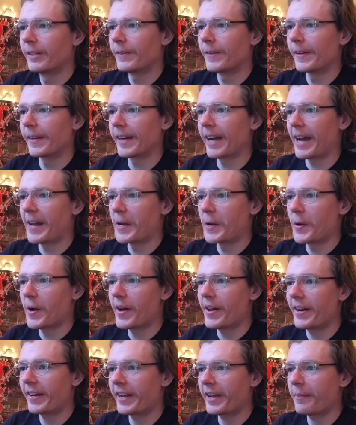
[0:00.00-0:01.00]
Like, I know
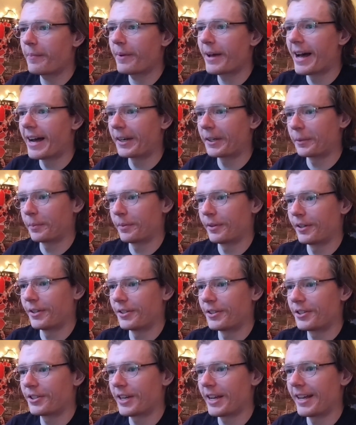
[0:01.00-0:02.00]
how to get
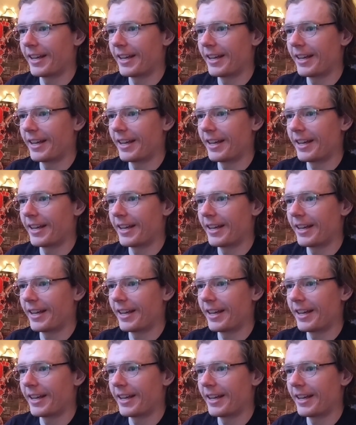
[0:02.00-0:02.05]
Pack-a-Punch,